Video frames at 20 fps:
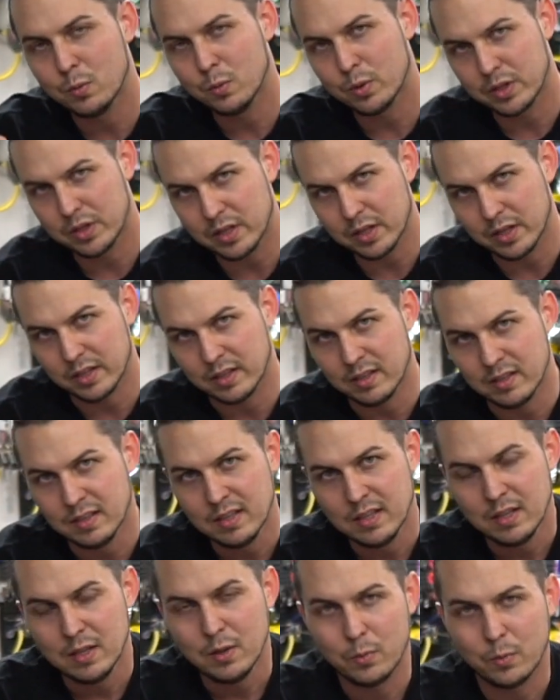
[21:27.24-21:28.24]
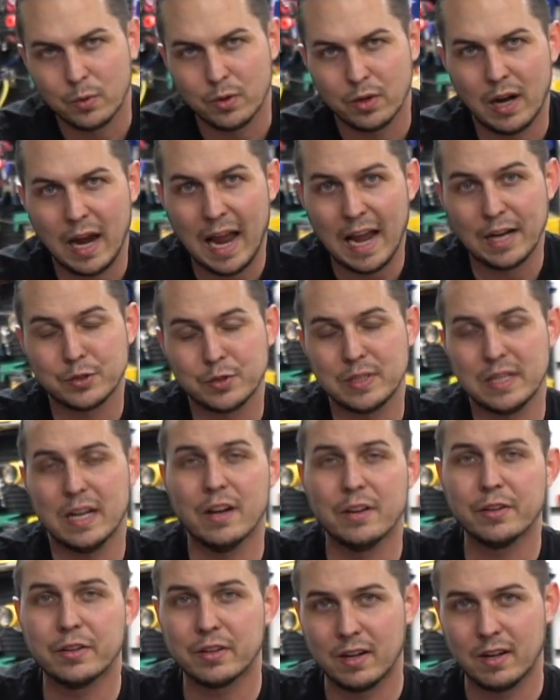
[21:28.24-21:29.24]
we're good. We're actually
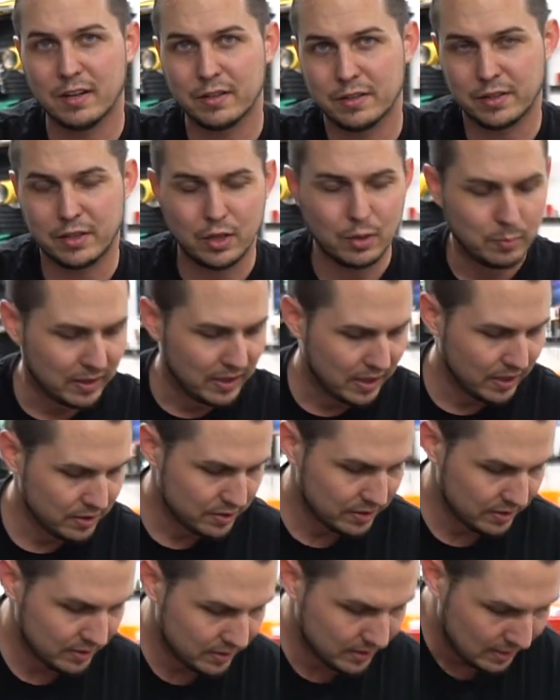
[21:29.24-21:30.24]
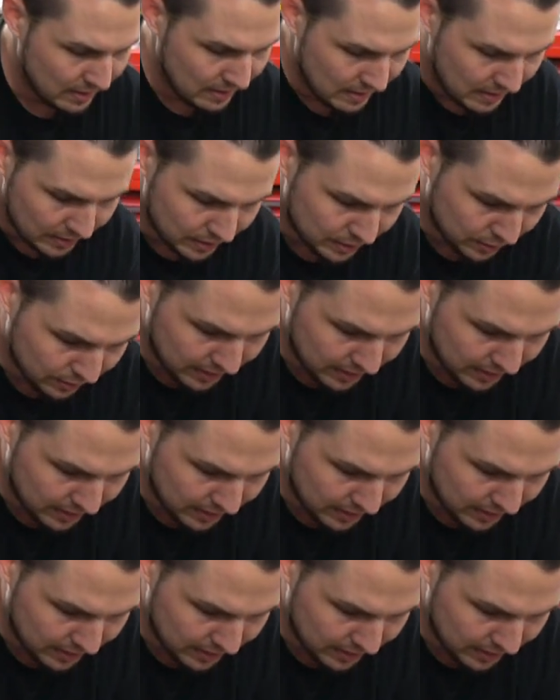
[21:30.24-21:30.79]
under 100 cubic inches. So